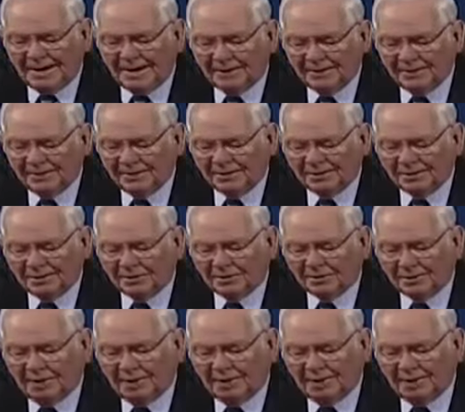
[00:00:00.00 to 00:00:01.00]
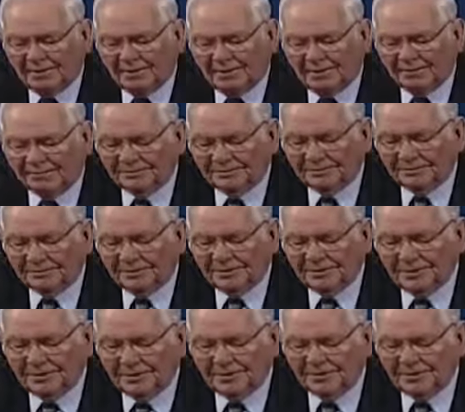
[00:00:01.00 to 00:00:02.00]
Bible does it talk about the
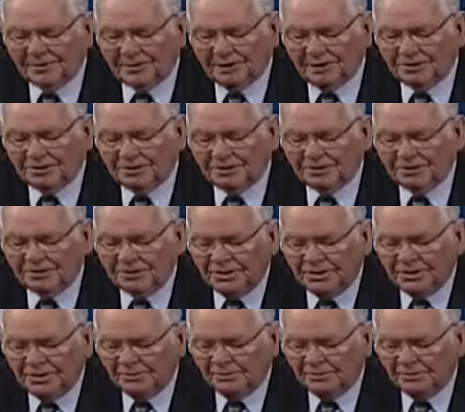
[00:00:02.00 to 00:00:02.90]
three earth ages?